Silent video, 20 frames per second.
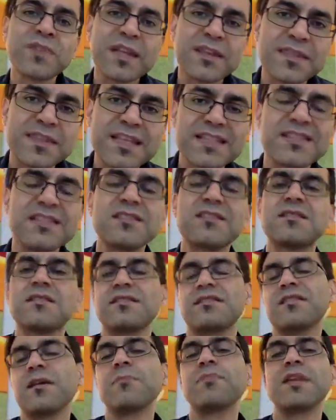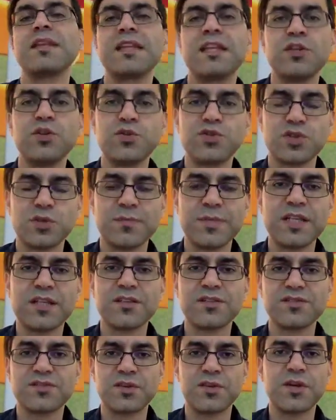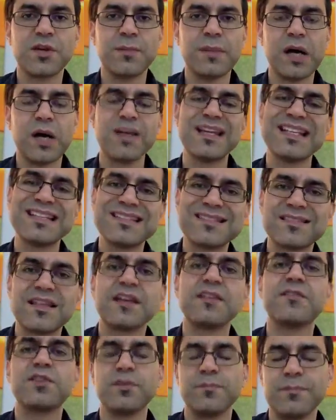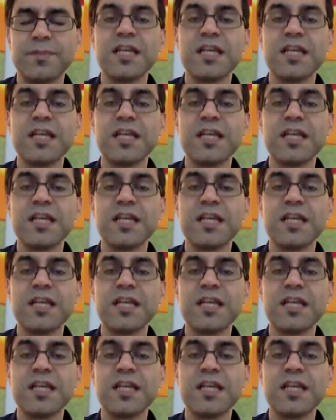This is something that you should be concerned about instead of